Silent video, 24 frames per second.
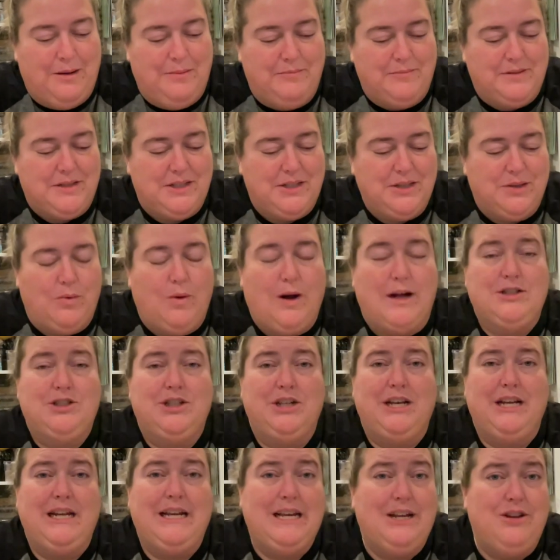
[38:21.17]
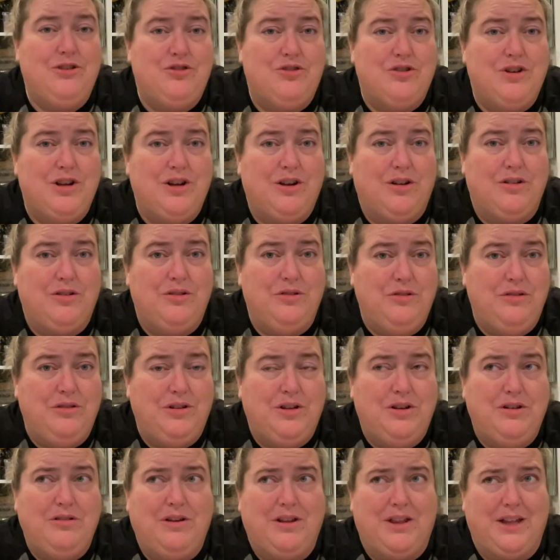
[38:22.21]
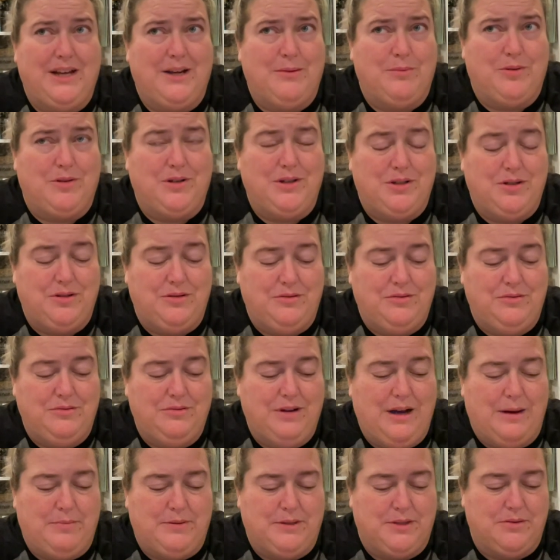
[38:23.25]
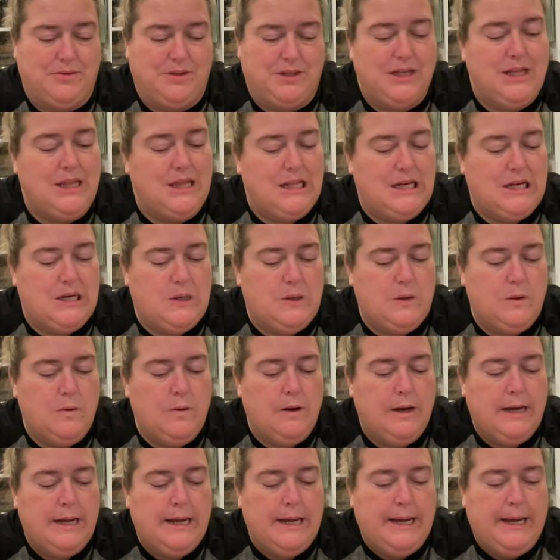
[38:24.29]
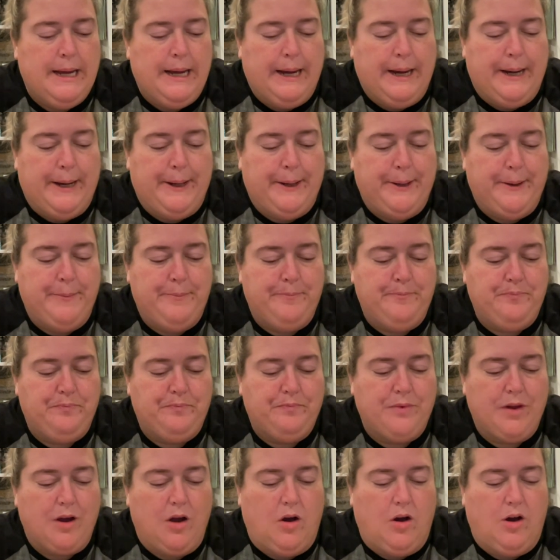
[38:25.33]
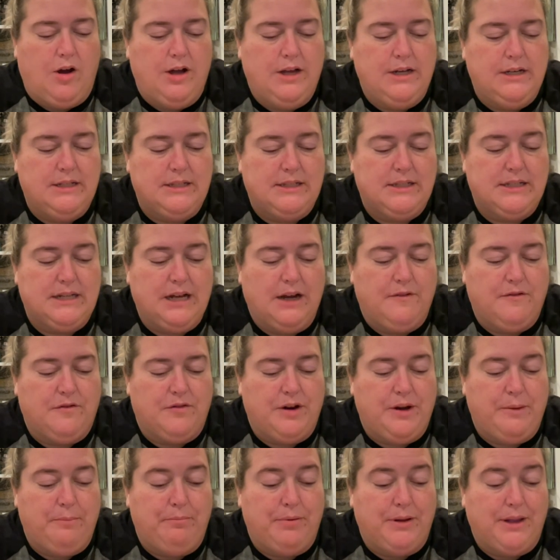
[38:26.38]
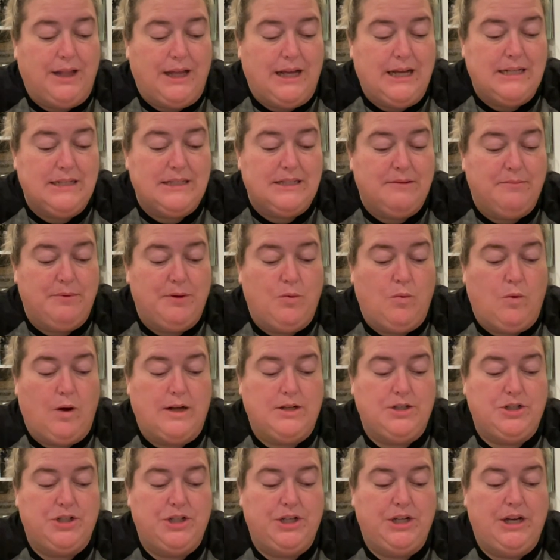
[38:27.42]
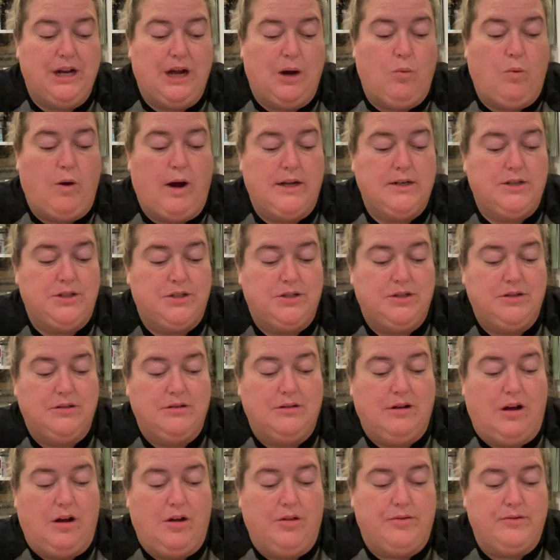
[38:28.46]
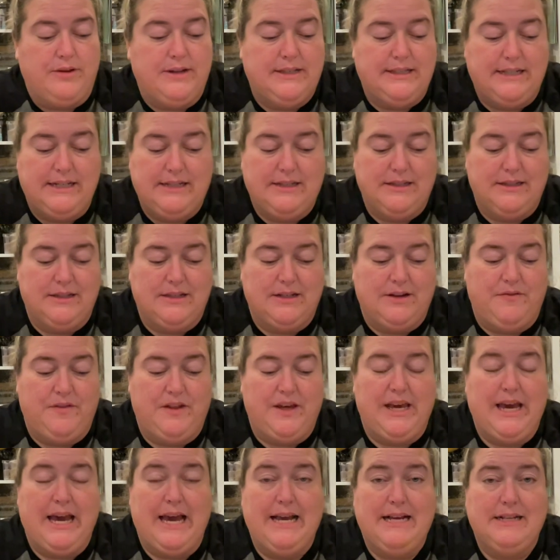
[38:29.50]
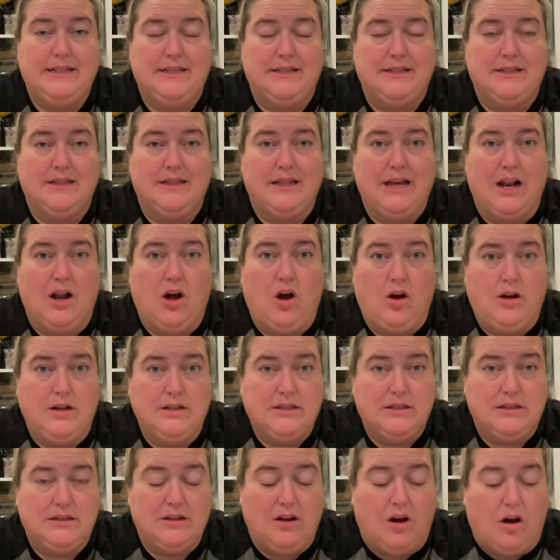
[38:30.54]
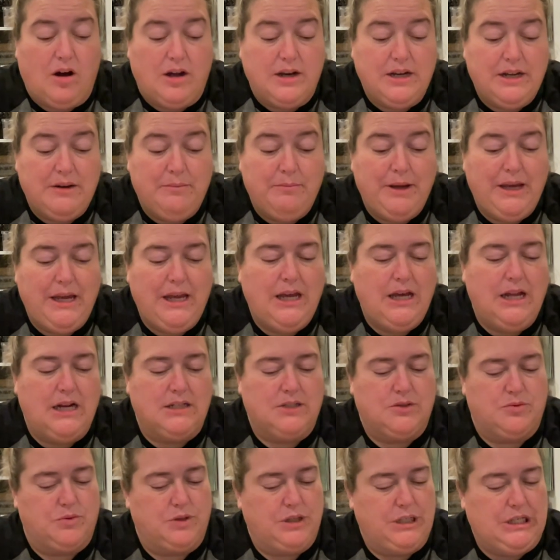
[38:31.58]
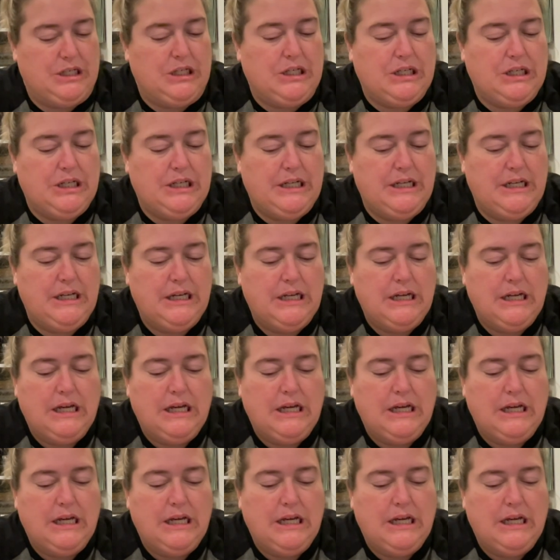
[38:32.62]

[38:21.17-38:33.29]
Still watching Kindred on Hulu. I think I'm only 2 episodes in though. On Discovery Plus, I watched all 3 seasons of The Case That Haunted Me, and it's really good.